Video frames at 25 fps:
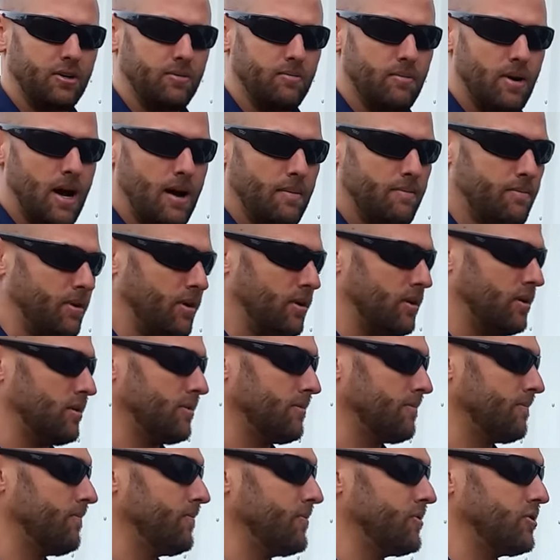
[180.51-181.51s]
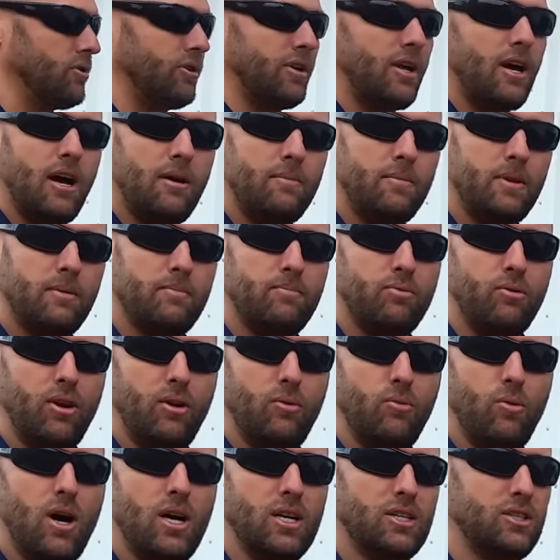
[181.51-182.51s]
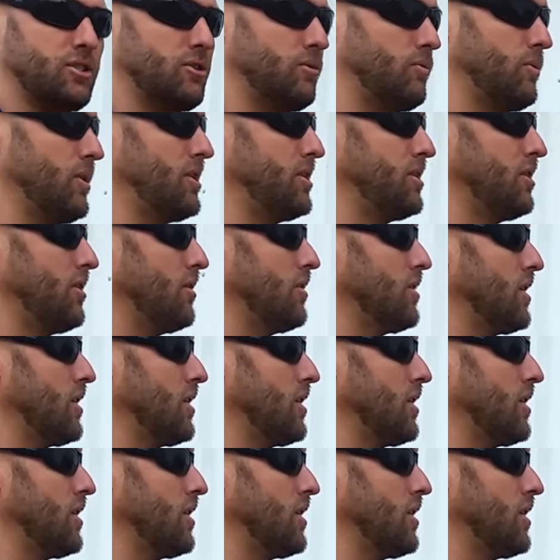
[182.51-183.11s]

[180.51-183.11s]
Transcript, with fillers: your mop here. So now I'm going to pre-wash the window,